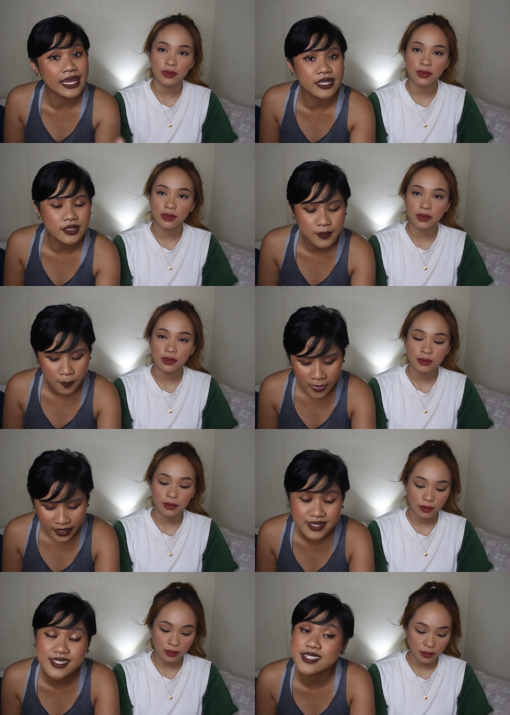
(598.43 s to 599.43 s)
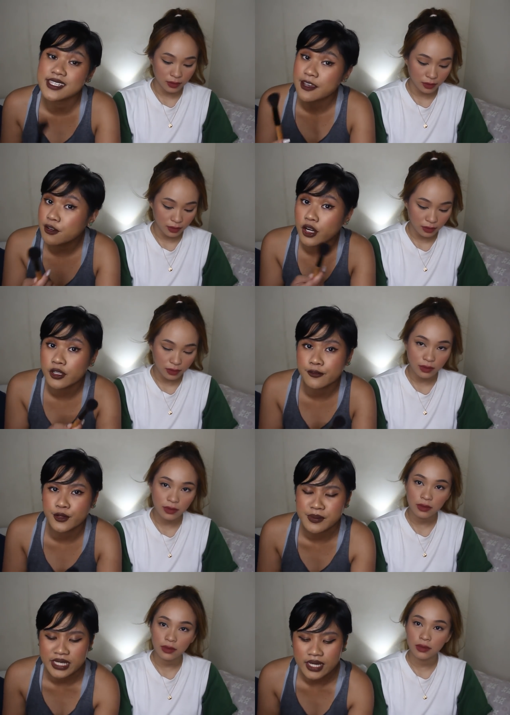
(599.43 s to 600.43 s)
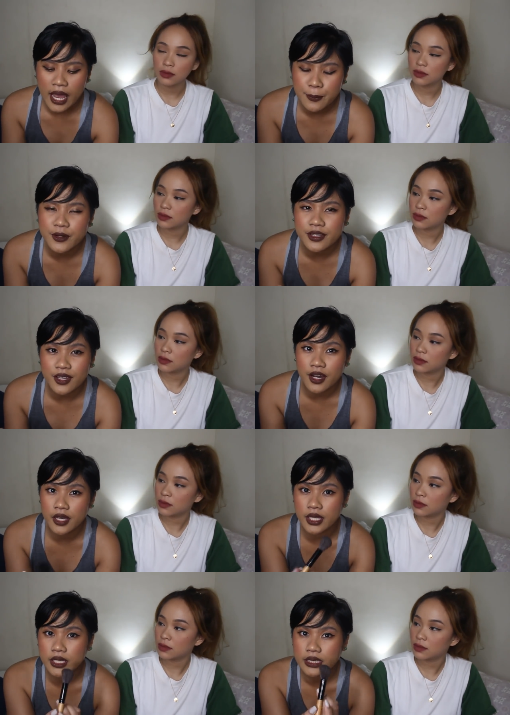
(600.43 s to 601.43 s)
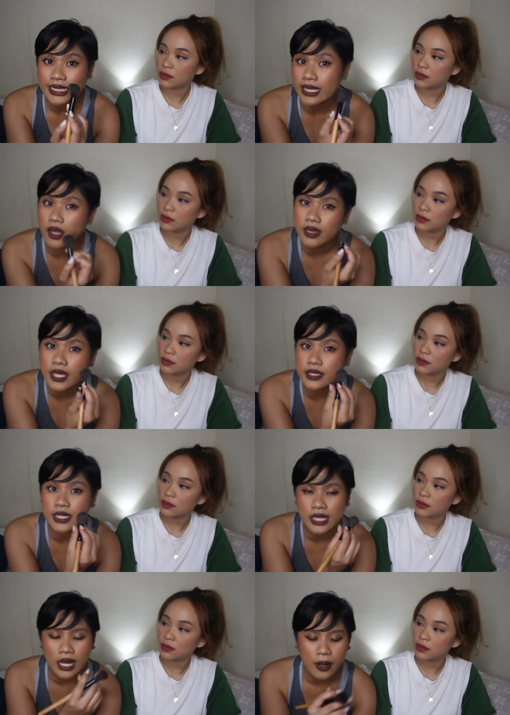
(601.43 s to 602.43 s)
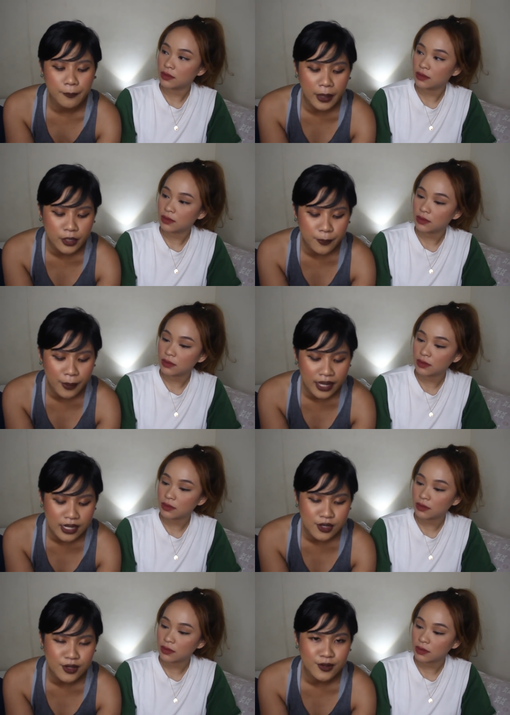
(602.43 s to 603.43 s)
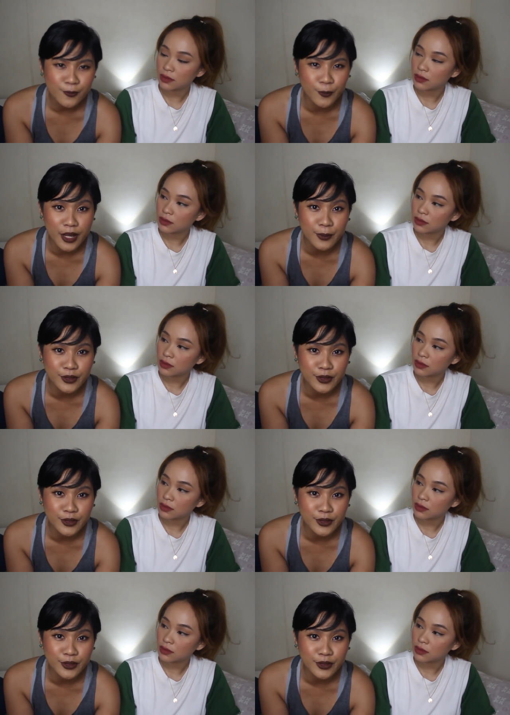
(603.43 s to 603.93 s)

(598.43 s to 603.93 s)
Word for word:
Speaker 1: like it. it's a safe color for me. I put on little lang, pero parang when I